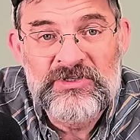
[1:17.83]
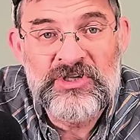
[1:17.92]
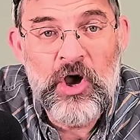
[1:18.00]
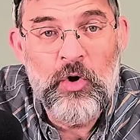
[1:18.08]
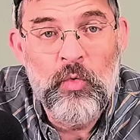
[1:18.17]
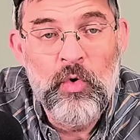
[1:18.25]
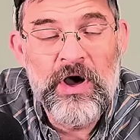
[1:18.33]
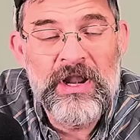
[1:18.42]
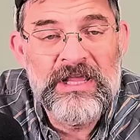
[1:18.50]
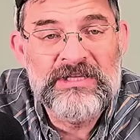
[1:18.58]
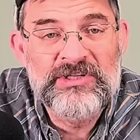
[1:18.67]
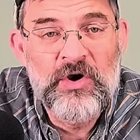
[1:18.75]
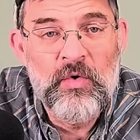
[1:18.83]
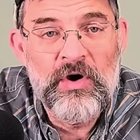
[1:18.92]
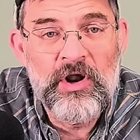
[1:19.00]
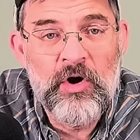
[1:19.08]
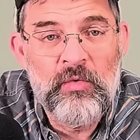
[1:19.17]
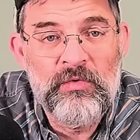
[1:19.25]
So what is
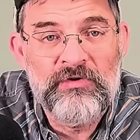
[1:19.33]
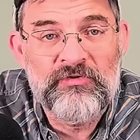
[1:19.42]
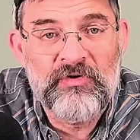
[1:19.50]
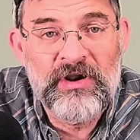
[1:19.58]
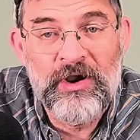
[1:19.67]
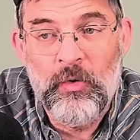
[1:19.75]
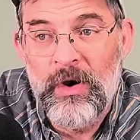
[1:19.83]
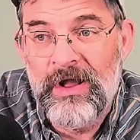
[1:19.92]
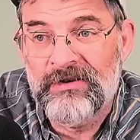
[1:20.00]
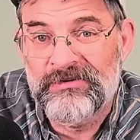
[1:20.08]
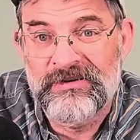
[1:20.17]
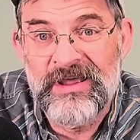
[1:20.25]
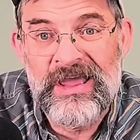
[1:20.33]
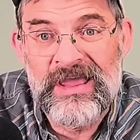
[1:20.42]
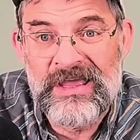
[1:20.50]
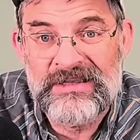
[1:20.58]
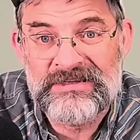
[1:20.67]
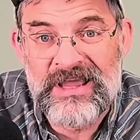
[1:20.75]
going on with the trail? Well, today
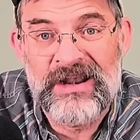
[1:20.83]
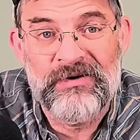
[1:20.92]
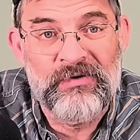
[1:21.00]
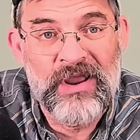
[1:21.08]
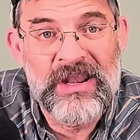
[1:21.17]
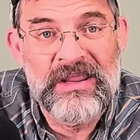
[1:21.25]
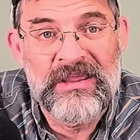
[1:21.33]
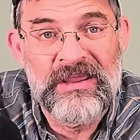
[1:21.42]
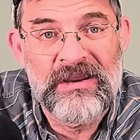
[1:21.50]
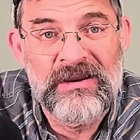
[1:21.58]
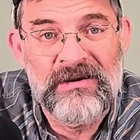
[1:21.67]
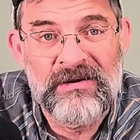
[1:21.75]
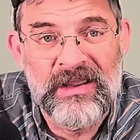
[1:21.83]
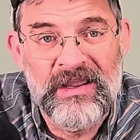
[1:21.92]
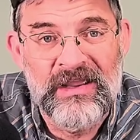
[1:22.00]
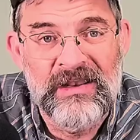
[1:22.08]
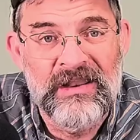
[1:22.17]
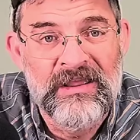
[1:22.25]
it's kind of rainy here
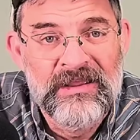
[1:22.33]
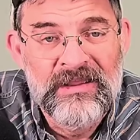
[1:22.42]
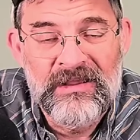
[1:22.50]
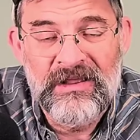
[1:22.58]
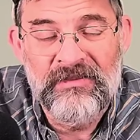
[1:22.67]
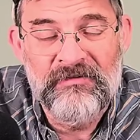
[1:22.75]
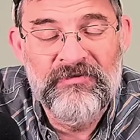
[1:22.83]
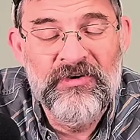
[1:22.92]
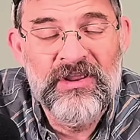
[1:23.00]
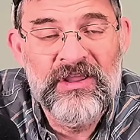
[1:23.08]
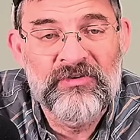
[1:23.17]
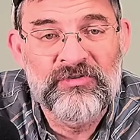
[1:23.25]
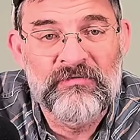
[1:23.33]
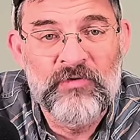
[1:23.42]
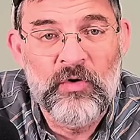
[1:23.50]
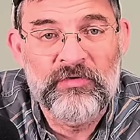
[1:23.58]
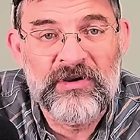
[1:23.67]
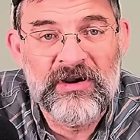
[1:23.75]
in the foothills of
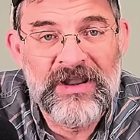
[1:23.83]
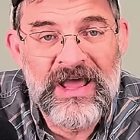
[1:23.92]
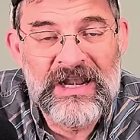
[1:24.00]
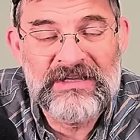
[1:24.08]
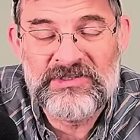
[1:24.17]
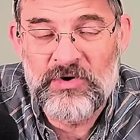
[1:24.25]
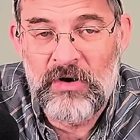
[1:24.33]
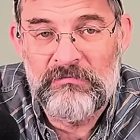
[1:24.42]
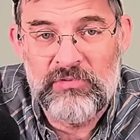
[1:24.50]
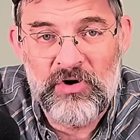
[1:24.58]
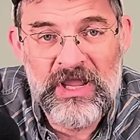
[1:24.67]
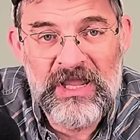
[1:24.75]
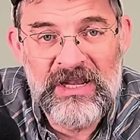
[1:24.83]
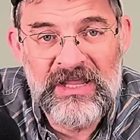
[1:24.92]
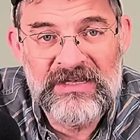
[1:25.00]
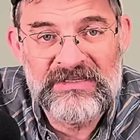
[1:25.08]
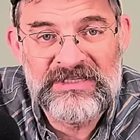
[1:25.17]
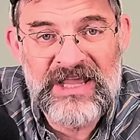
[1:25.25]
North Carolina, so I'm bringing it
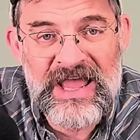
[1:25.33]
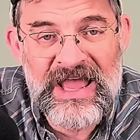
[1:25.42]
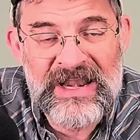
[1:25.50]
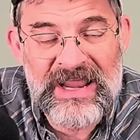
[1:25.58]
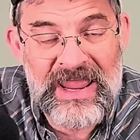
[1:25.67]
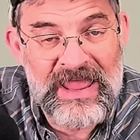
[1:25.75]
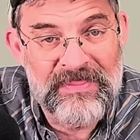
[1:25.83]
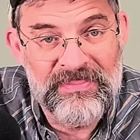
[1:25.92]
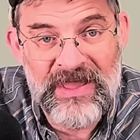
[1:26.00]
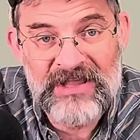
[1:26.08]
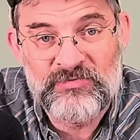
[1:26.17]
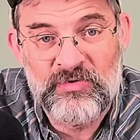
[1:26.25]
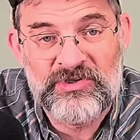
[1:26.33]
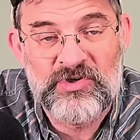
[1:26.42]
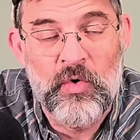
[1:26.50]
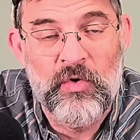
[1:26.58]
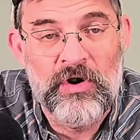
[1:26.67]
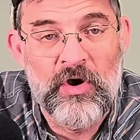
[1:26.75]
inside, and that's what's
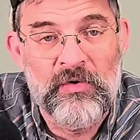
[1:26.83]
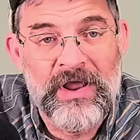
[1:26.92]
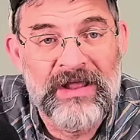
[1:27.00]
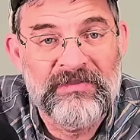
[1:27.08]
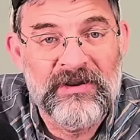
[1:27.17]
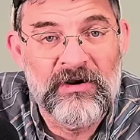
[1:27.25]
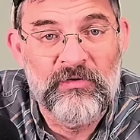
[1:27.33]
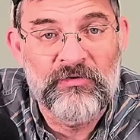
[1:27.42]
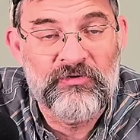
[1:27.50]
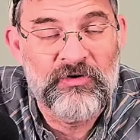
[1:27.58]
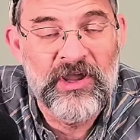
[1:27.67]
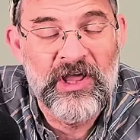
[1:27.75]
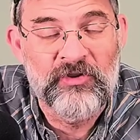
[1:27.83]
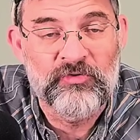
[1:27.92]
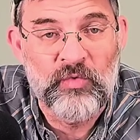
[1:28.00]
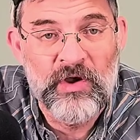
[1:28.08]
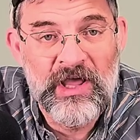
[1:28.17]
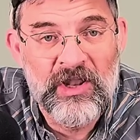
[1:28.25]
going on out there on the trail
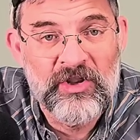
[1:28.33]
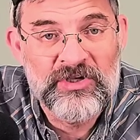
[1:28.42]
as well.